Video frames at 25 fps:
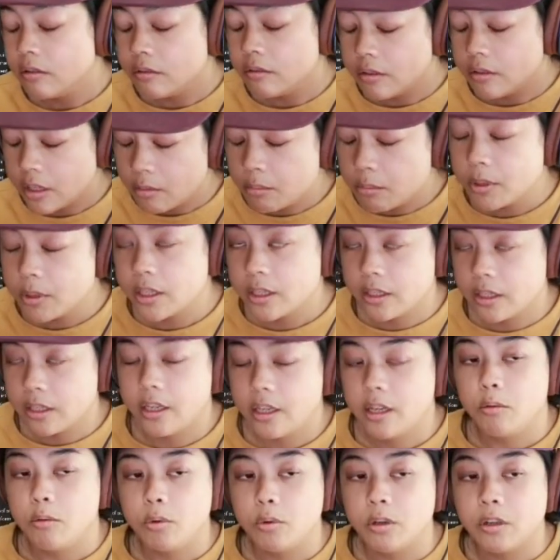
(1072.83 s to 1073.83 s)

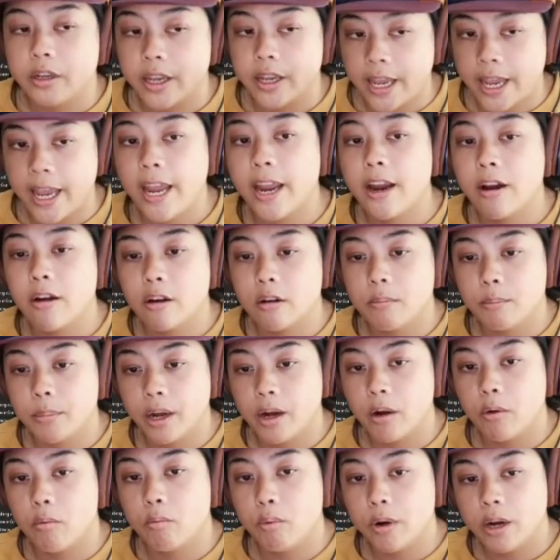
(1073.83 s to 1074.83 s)
typically will care
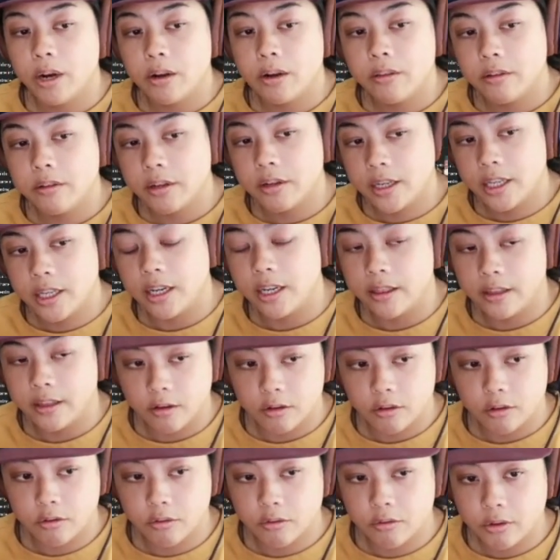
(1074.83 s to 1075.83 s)
about where they're getting their
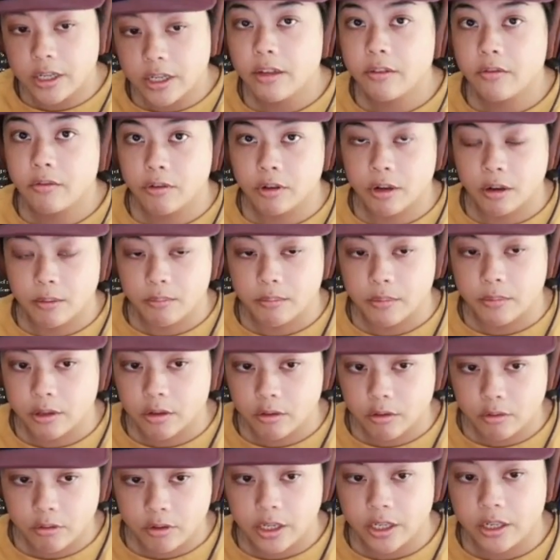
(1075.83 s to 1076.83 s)
green from, their
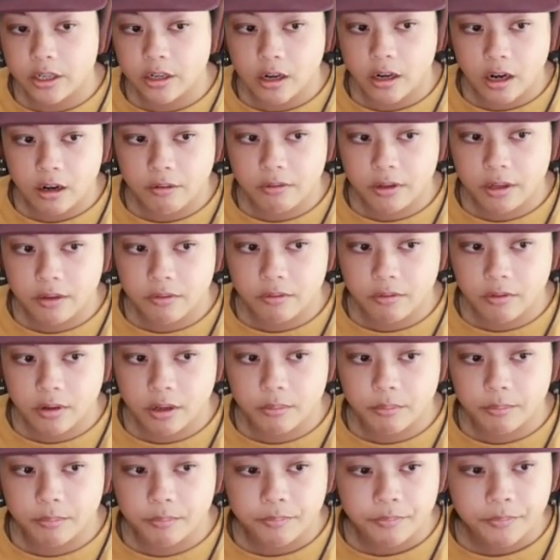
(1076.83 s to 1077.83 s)
green coffee
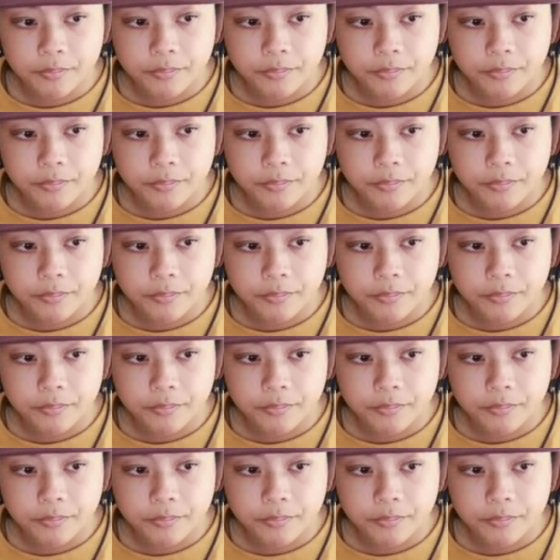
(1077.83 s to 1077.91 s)
from,